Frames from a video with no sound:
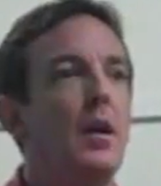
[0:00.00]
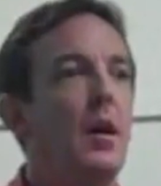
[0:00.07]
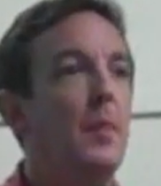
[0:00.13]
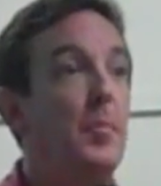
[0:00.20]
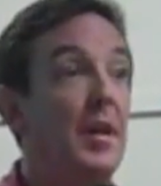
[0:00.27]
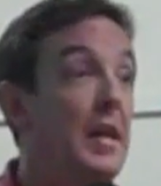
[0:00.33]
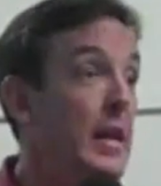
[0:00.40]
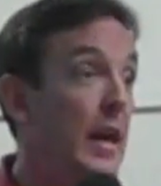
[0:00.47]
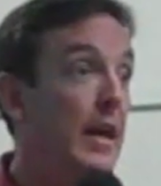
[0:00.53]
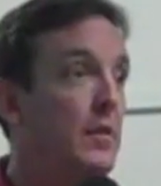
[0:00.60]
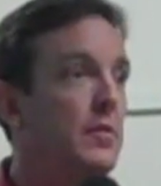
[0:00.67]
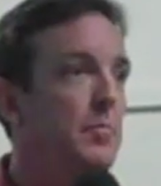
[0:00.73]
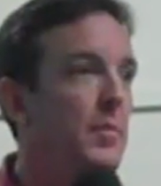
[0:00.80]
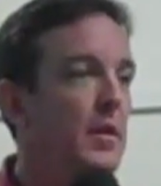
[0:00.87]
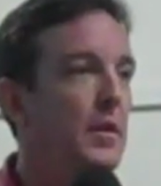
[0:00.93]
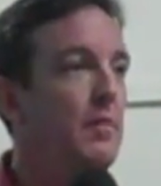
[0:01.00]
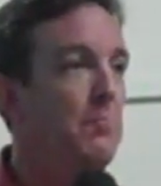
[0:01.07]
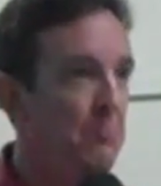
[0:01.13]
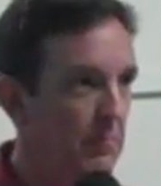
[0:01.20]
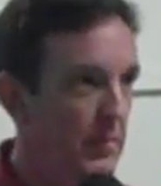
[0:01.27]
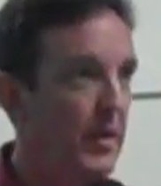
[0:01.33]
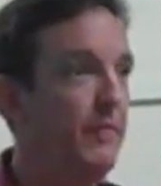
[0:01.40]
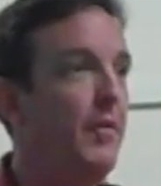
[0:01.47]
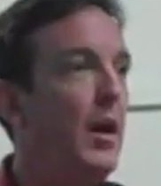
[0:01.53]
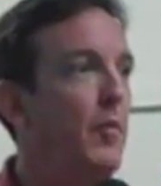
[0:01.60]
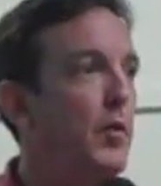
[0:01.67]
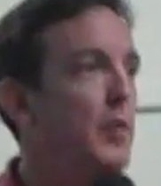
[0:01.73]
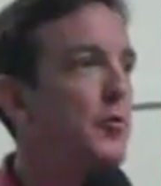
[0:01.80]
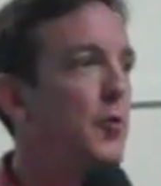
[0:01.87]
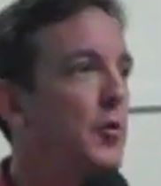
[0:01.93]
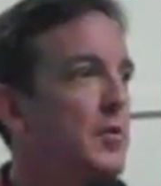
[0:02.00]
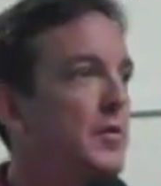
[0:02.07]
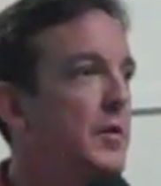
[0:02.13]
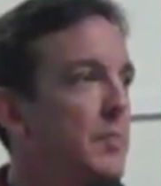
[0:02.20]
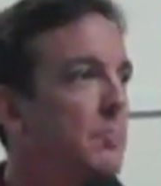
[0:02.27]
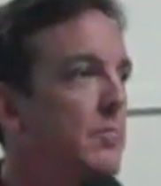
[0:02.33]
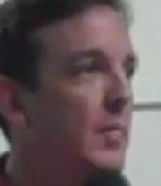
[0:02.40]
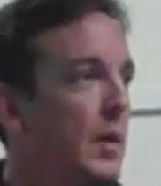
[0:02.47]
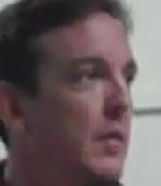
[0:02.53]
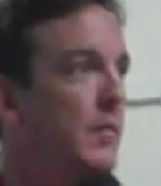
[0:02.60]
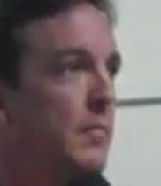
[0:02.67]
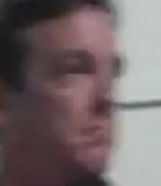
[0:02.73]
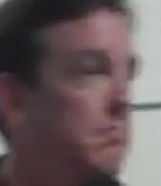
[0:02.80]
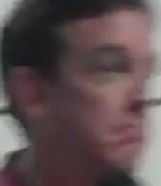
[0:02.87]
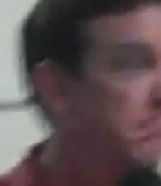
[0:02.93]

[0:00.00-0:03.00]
but he asked me if I would endorse him a